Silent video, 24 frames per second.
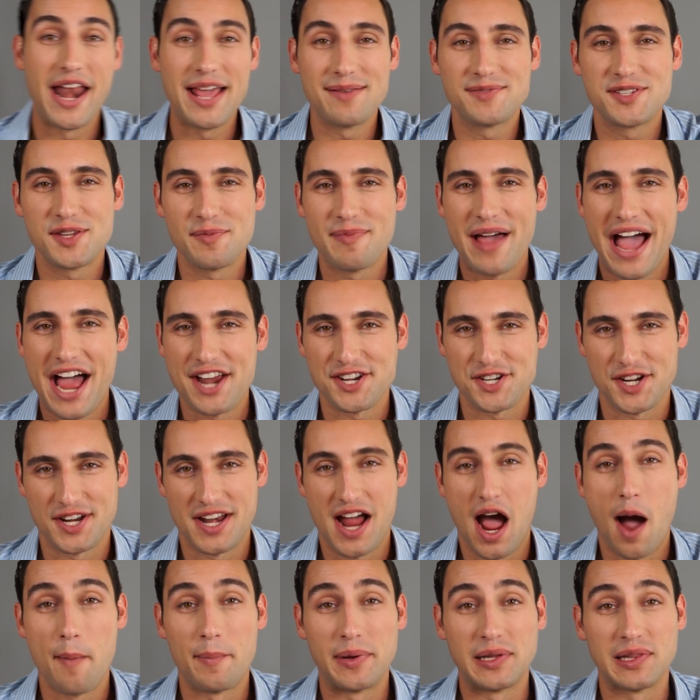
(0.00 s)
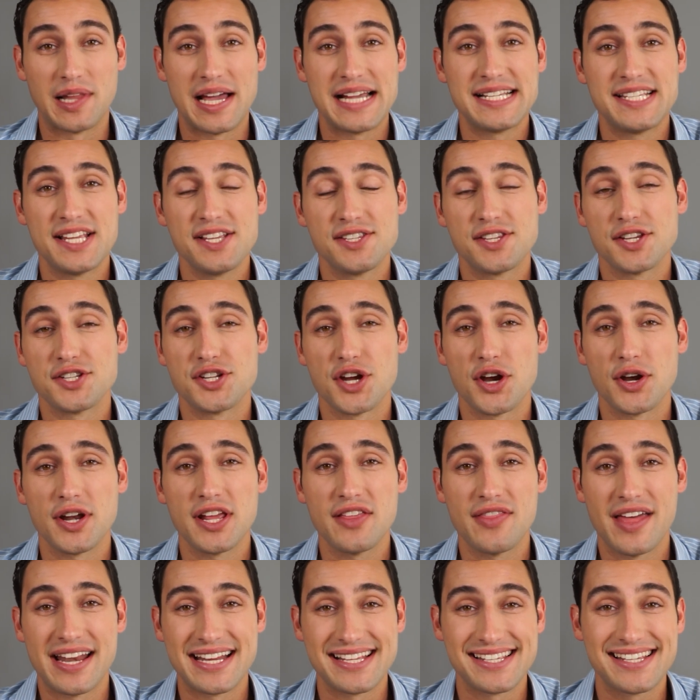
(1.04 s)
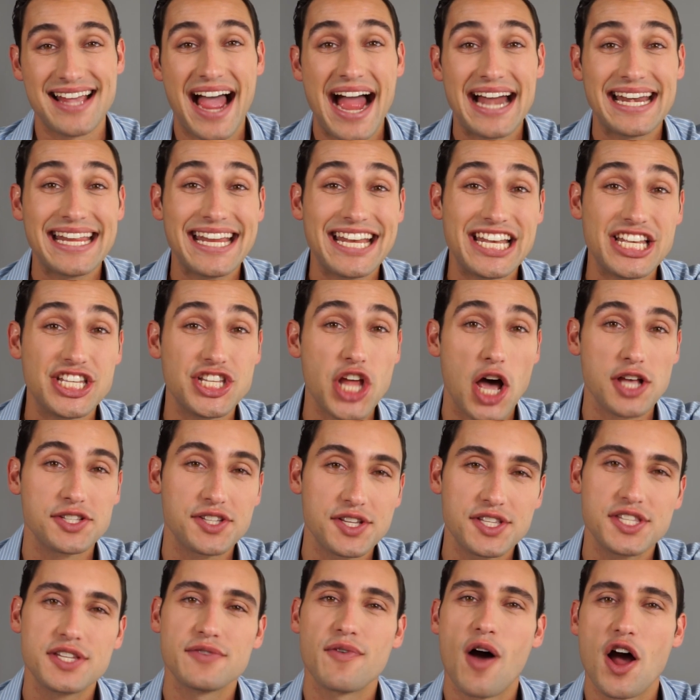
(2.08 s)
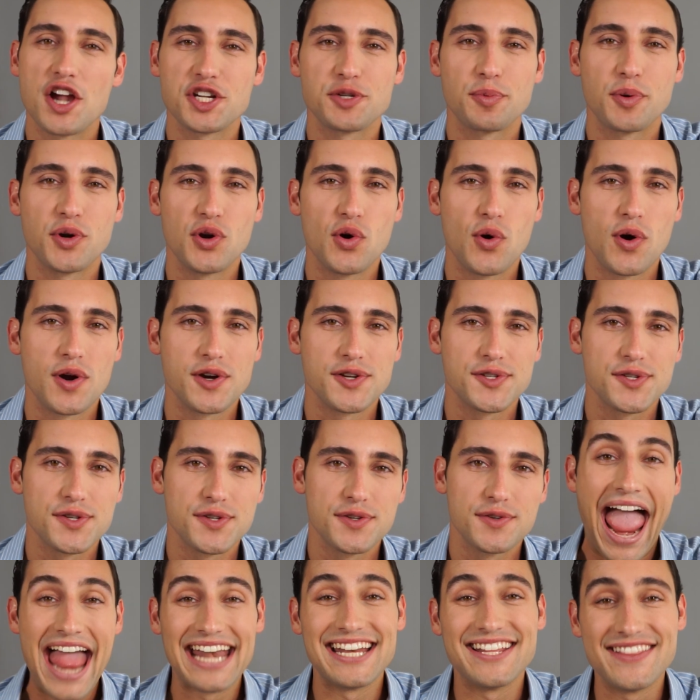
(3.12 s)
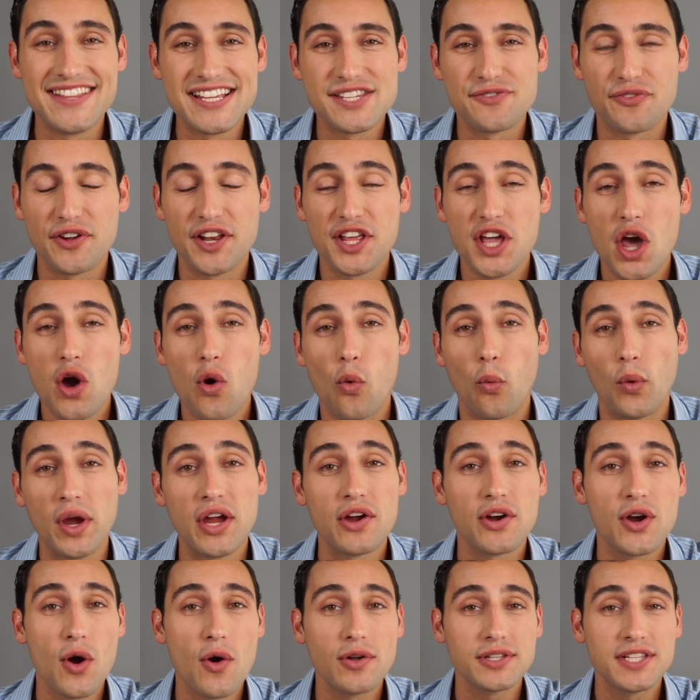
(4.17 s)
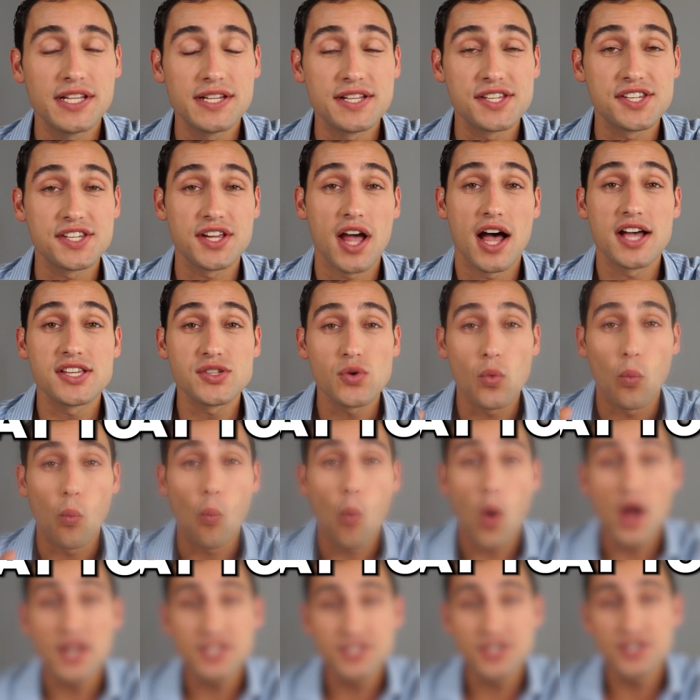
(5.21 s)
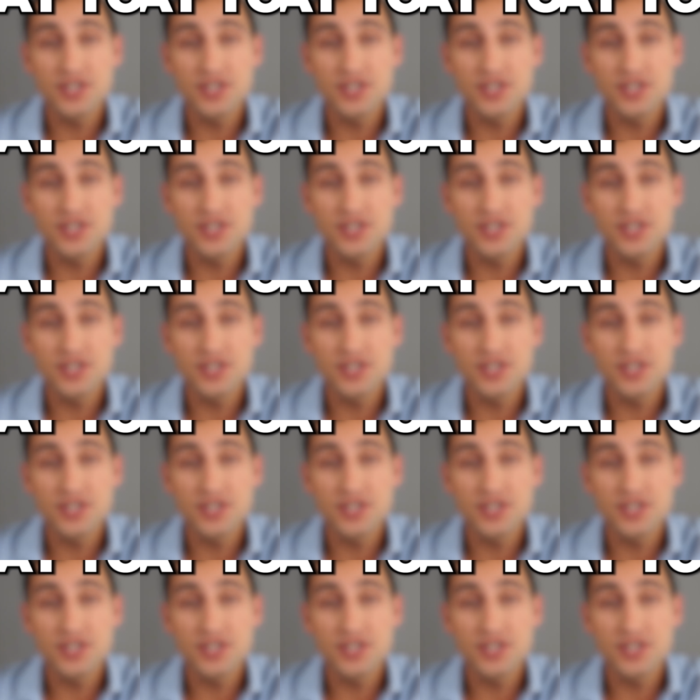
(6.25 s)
name's Sebastian. I'm a licensed attorney that has guided dozens of entrepreneurs. And in this video, we are going to discuss what